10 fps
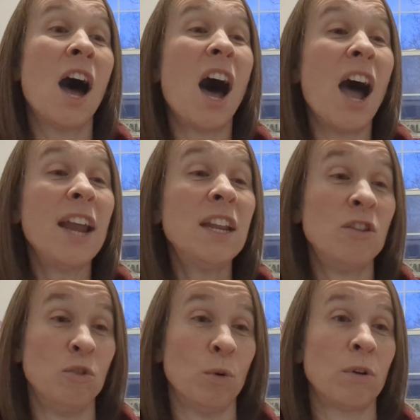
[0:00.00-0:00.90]
I'd
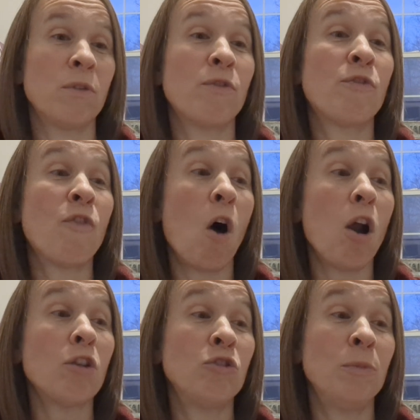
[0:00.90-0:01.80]
endured
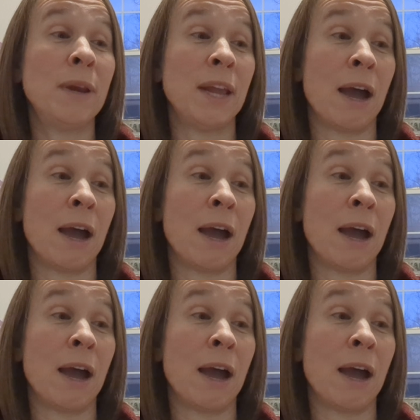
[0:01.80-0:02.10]
far too many